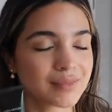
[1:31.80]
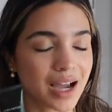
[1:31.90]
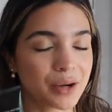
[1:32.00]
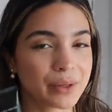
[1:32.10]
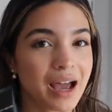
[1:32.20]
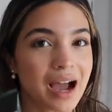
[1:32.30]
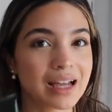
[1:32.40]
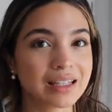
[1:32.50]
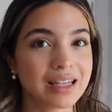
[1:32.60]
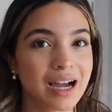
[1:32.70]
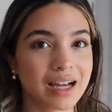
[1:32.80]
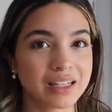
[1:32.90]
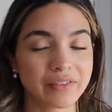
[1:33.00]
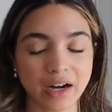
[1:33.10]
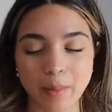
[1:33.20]
I would highly,
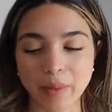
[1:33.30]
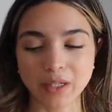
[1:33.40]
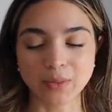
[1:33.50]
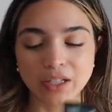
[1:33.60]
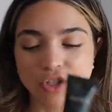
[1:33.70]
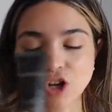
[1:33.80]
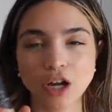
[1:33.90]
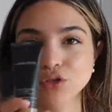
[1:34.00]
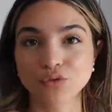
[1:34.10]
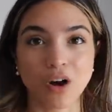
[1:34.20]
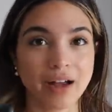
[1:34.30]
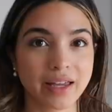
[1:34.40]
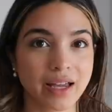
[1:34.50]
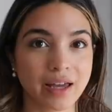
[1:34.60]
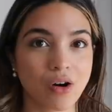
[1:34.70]
highly recommend this one. It's not
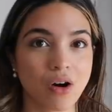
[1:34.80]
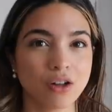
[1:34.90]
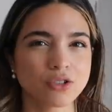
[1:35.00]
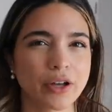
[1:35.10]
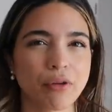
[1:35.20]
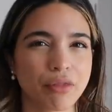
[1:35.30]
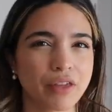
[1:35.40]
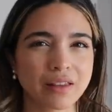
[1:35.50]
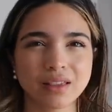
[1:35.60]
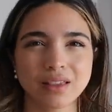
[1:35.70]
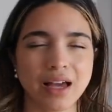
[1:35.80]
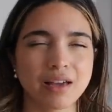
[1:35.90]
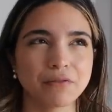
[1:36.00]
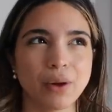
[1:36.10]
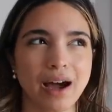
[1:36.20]
drying at all, so I don't think that
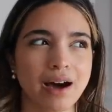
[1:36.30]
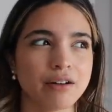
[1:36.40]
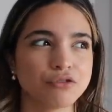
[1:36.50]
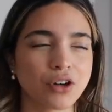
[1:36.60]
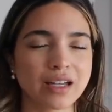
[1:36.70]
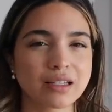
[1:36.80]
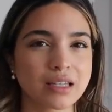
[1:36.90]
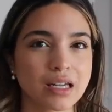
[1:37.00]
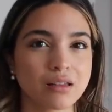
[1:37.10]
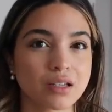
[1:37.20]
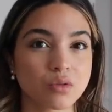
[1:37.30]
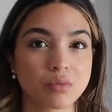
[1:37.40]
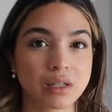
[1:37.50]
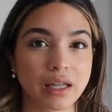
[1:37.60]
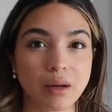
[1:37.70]
if you have dry skin, this would
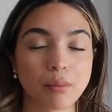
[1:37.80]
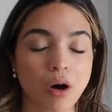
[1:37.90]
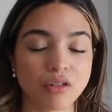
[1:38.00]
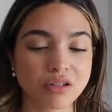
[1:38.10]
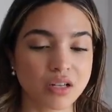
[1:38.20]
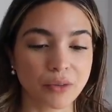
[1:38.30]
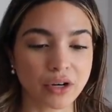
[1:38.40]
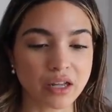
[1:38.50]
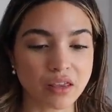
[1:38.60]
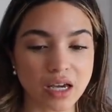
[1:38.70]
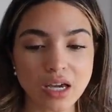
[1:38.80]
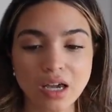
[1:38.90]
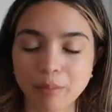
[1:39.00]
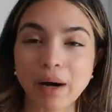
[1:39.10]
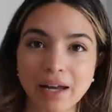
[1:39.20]
be like bothersome or anything.
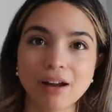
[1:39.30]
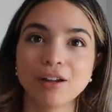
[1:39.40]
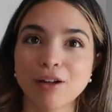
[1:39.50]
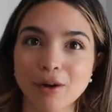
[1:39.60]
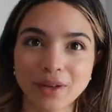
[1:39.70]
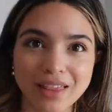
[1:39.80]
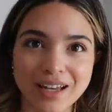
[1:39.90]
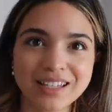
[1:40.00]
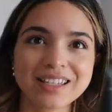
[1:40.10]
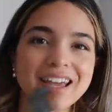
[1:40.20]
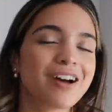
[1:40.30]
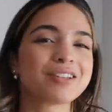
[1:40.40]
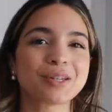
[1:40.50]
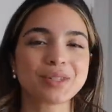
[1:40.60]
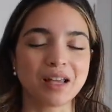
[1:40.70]
But along with this, they
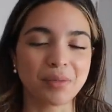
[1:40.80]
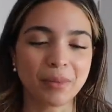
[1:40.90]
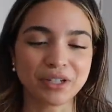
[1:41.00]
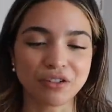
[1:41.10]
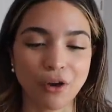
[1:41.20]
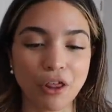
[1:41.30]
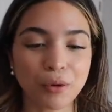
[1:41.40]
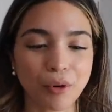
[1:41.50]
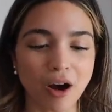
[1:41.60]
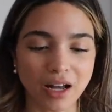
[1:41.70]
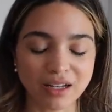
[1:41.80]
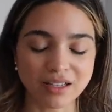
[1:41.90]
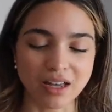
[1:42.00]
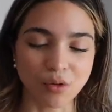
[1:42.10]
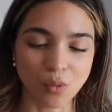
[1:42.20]
also sent me a bunch of other
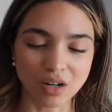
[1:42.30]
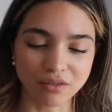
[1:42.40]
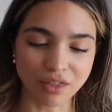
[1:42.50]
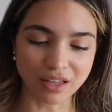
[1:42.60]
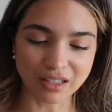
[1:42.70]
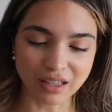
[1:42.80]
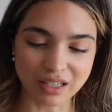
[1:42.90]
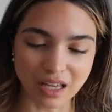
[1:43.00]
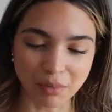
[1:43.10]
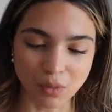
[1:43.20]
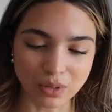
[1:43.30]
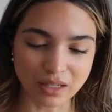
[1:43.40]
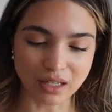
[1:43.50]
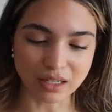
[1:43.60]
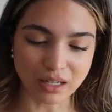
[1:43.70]
products, and one of the things that they sent me
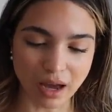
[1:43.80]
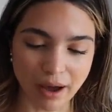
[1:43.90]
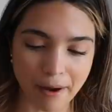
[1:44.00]
was this,